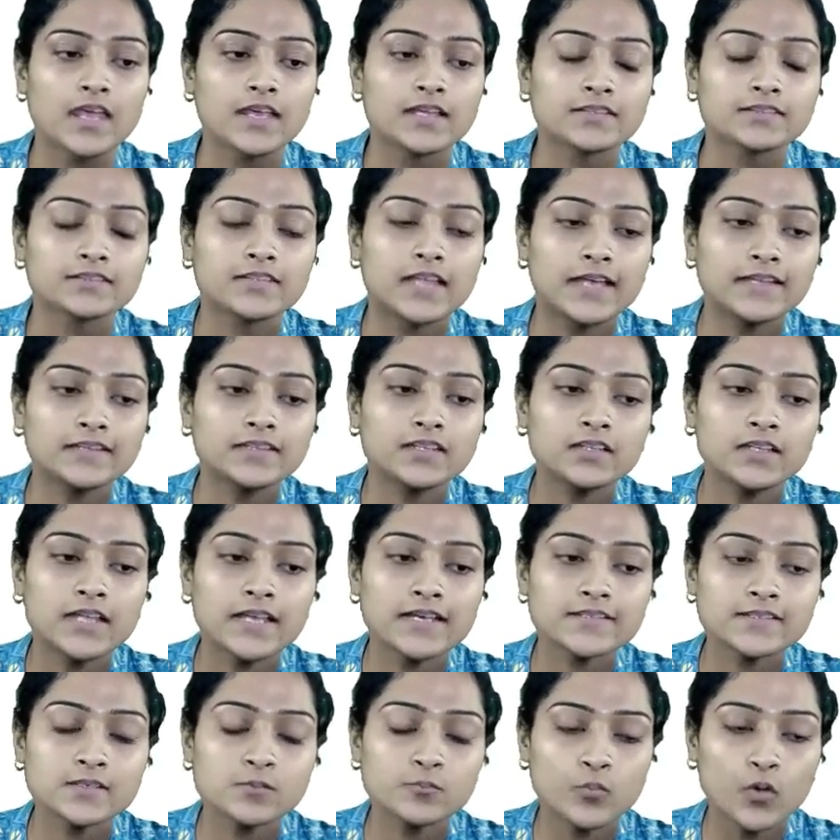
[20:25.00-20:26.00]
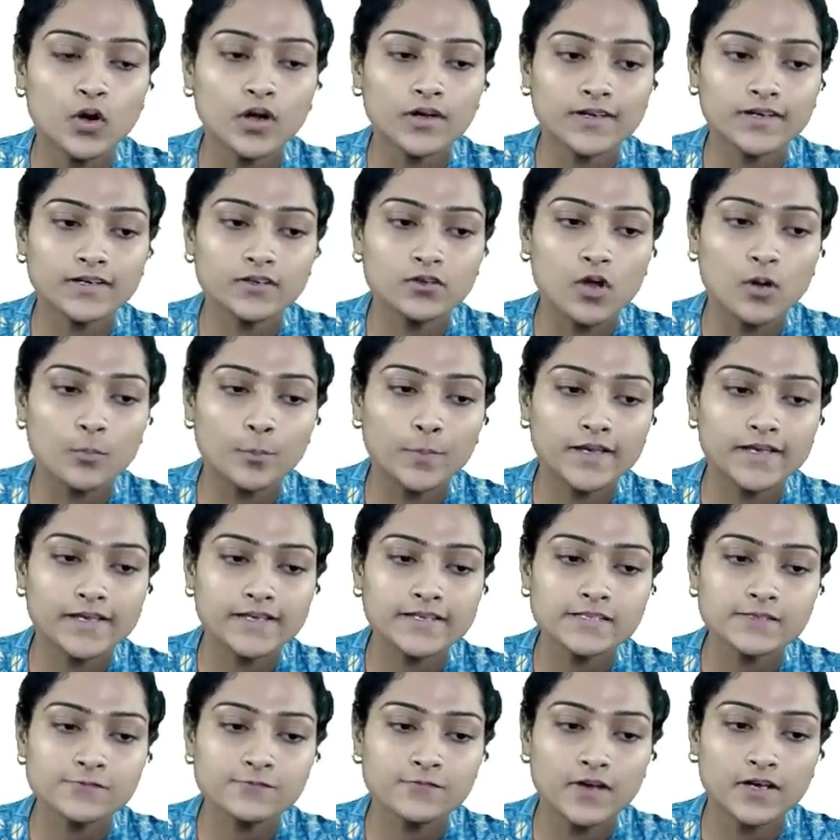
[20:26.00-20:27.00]
then the next important topic
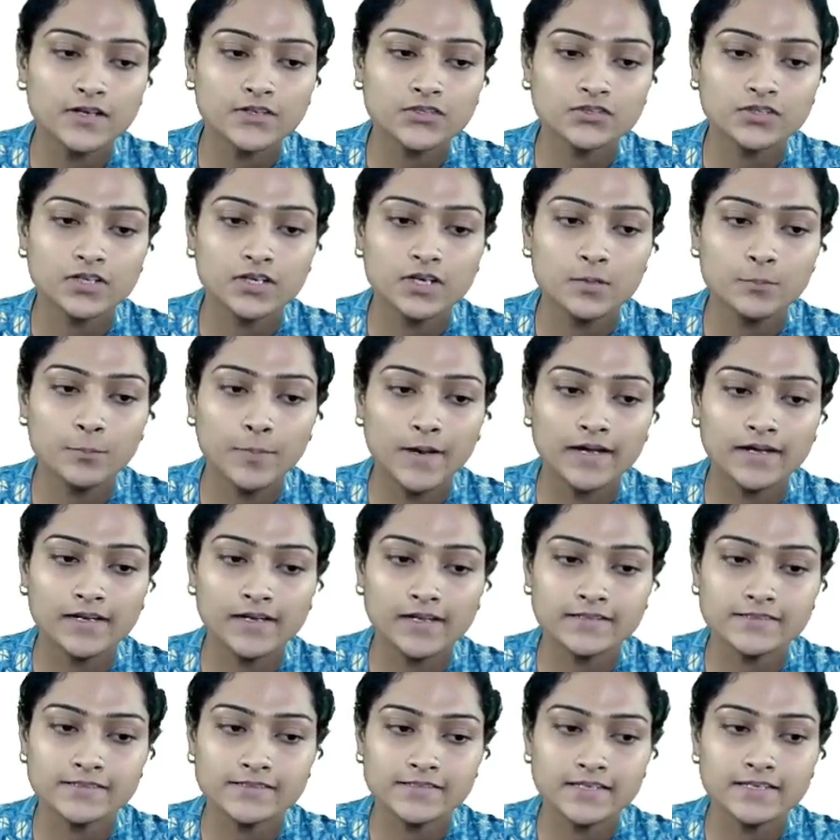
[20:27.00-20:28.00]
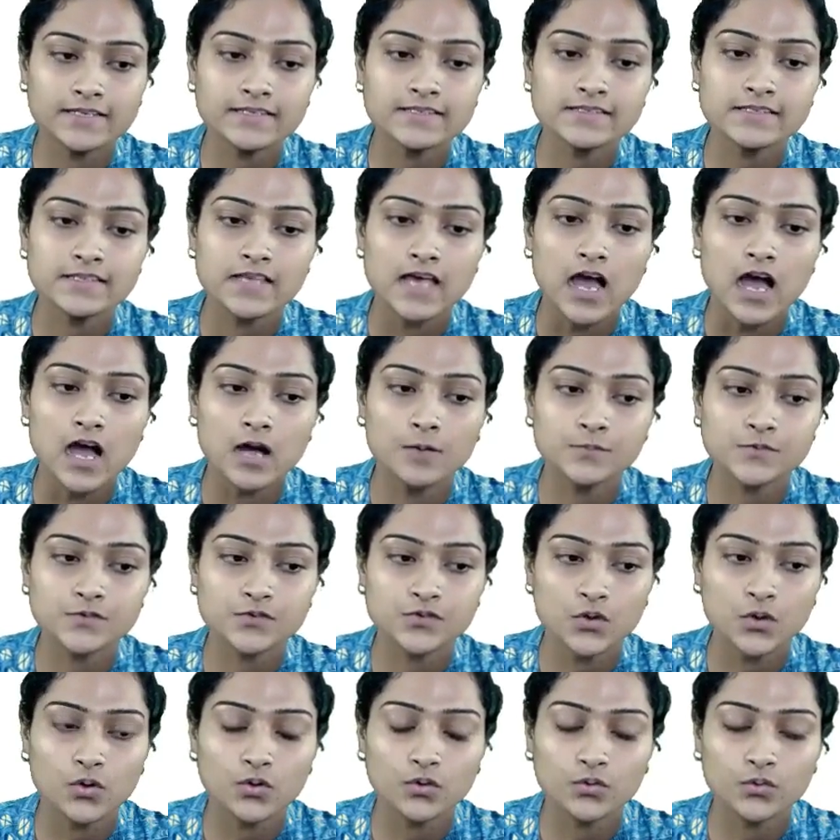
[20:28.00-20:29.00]
is functional dependencies
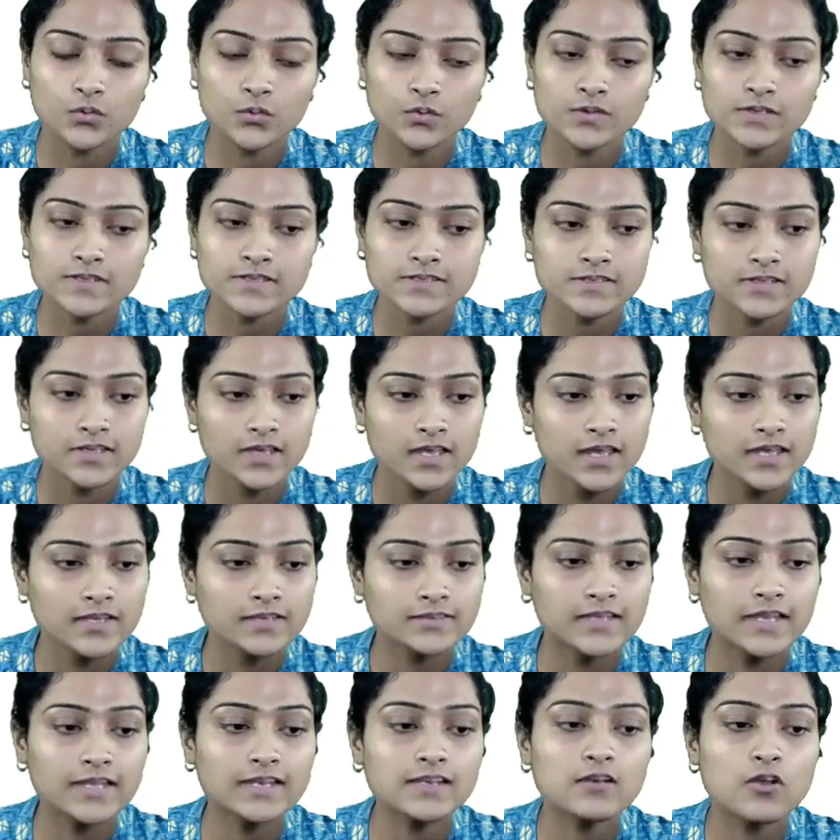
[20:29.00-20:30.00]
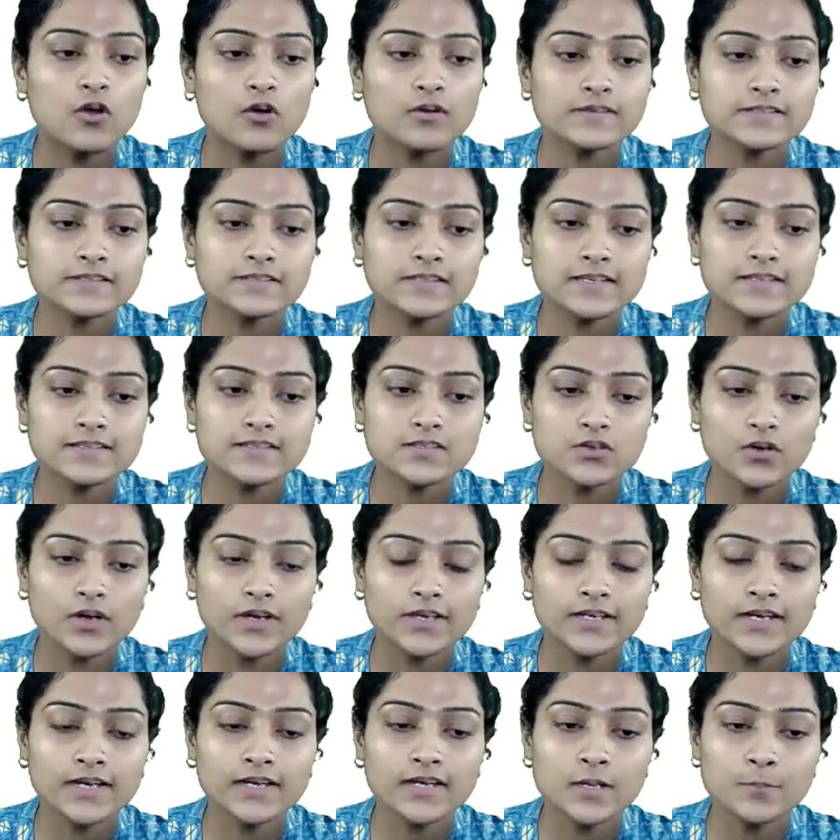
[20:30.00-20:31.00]
armstrong rules then lossless
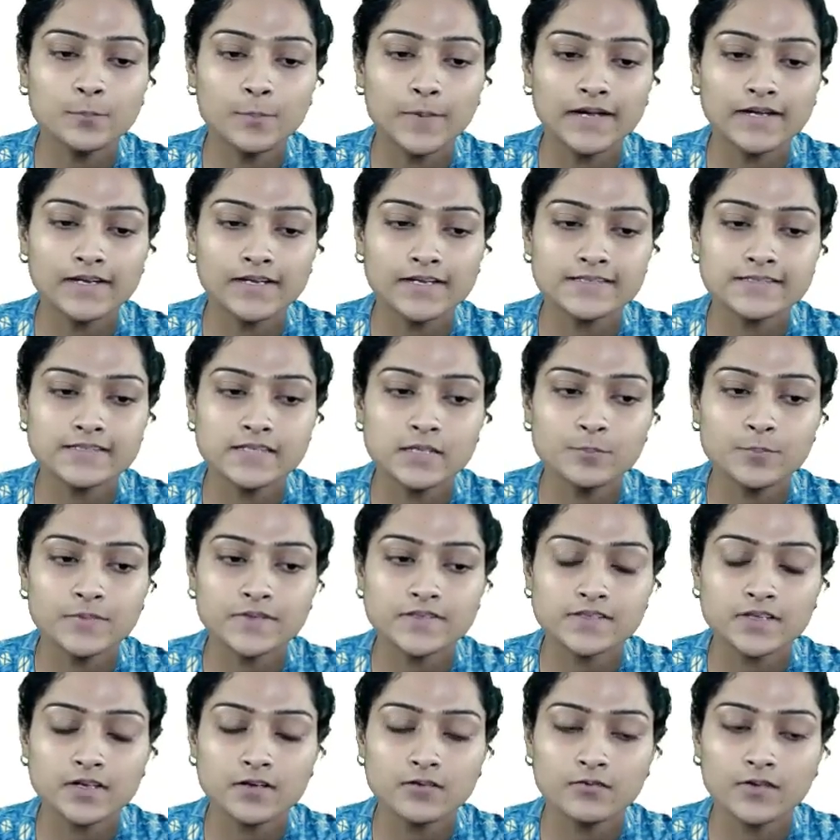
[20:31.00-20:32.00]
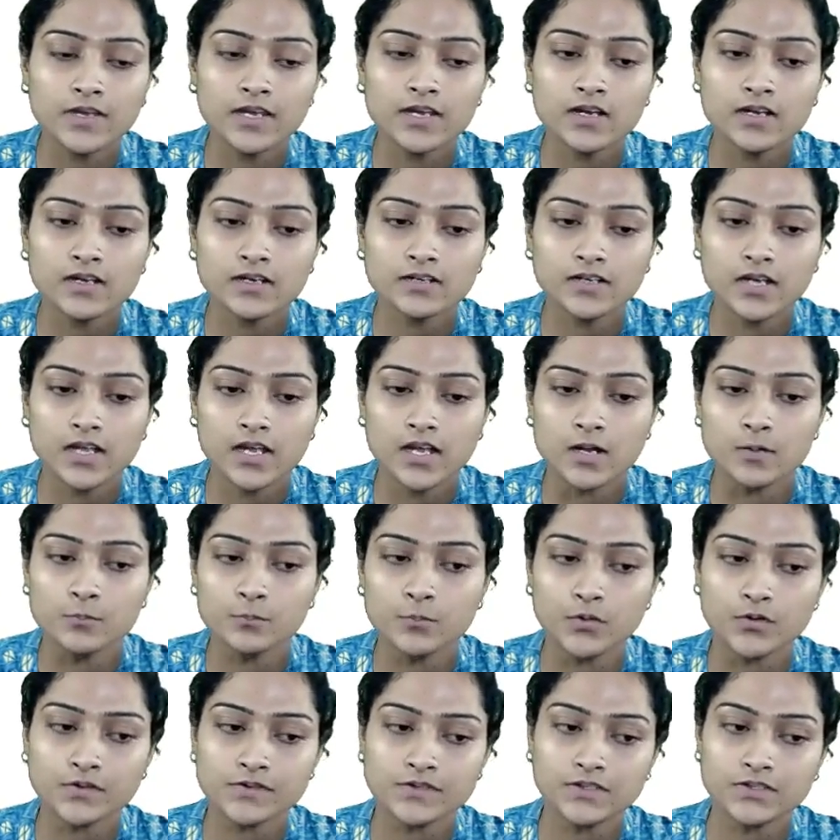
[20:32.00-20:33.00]
join and dependency preserving
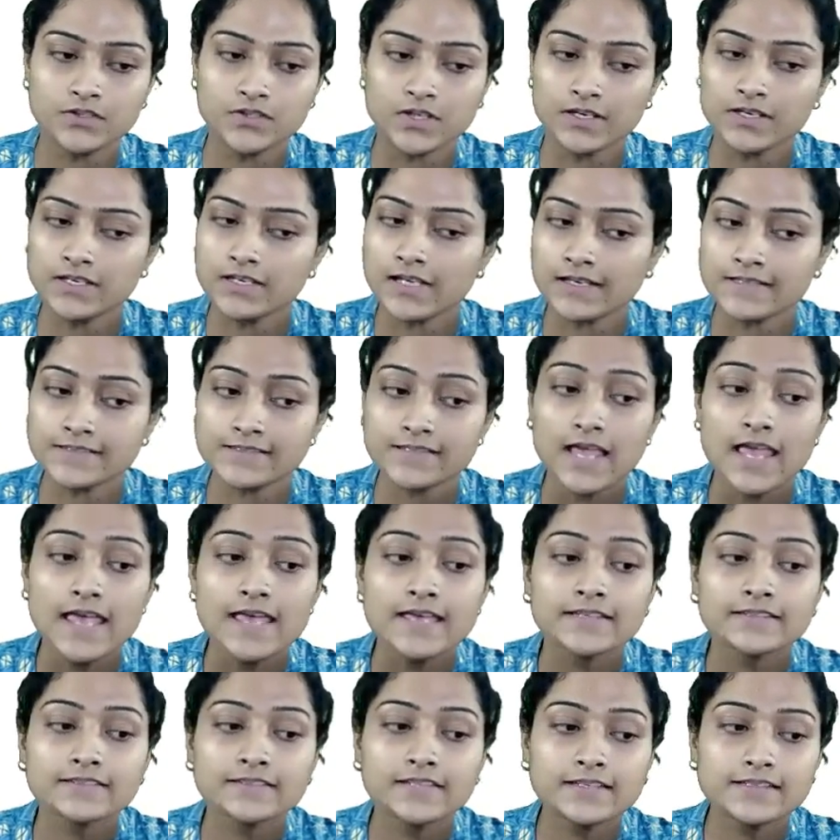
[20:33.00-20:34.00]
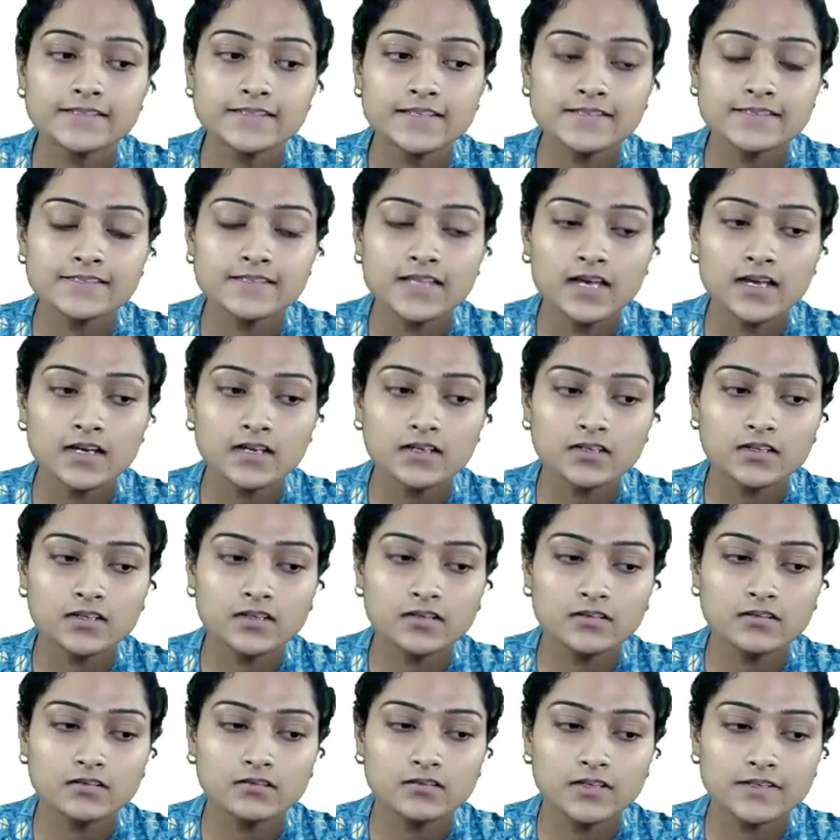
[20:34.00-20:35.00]
decomposition yes this is the
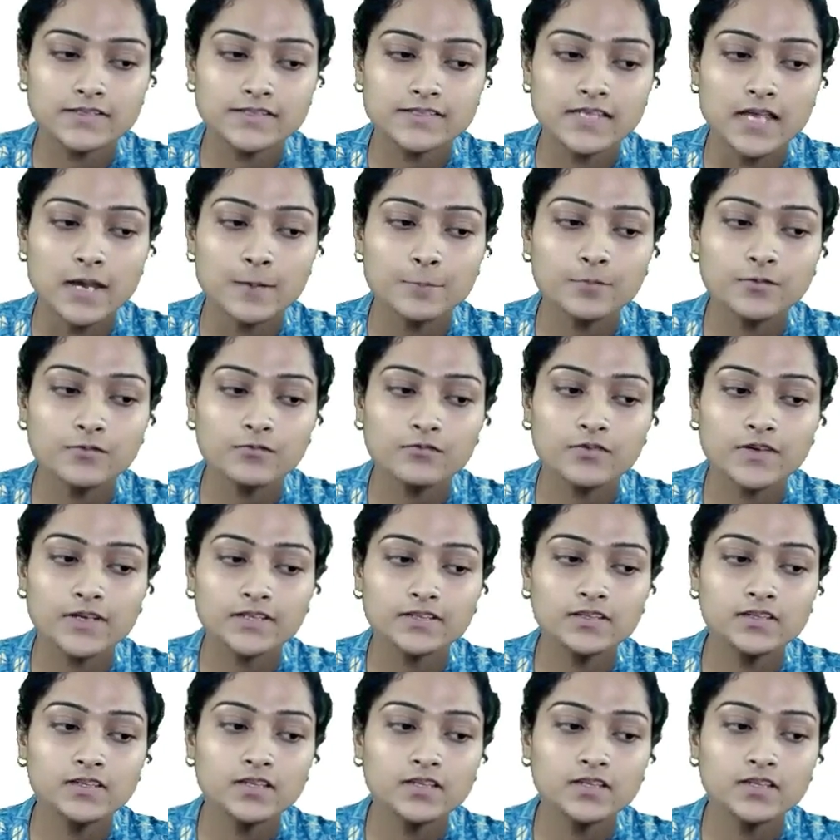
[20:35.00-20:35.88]
concept with